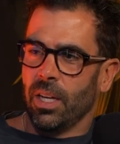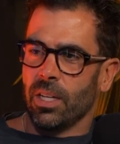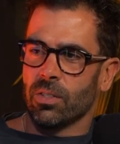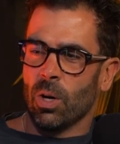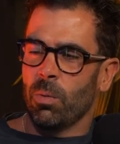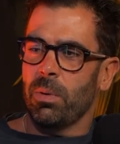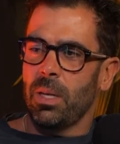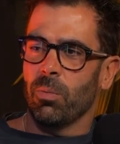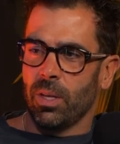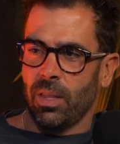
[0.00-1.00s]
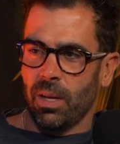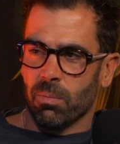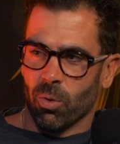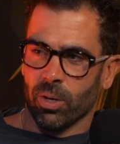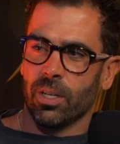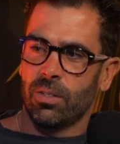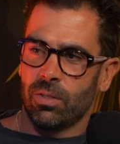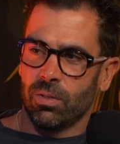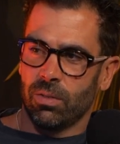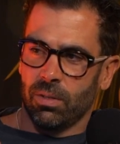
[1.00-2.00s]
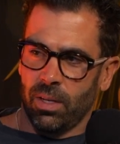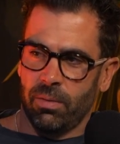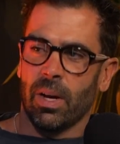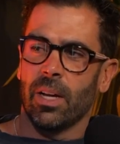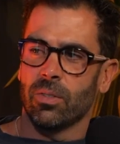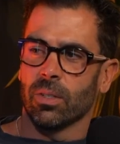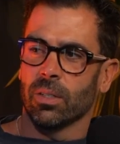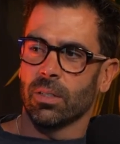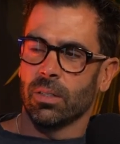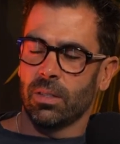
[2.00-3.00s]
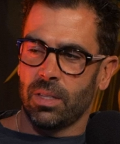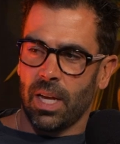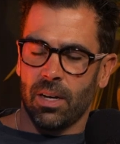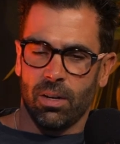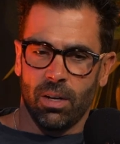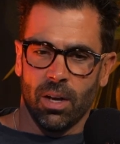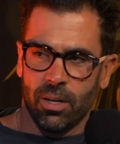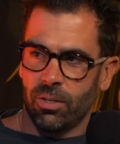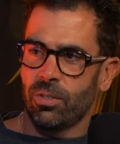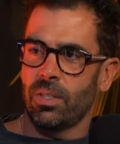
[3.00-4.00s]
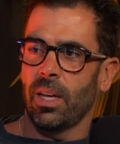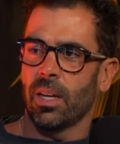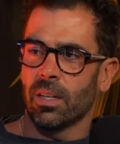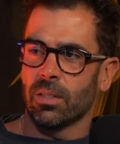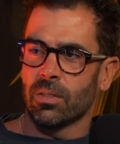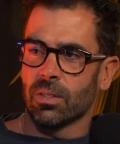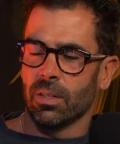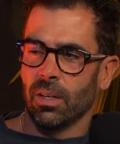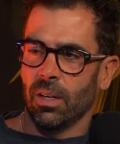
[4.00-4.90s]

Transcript: is go meet with a mortgage advisor that understands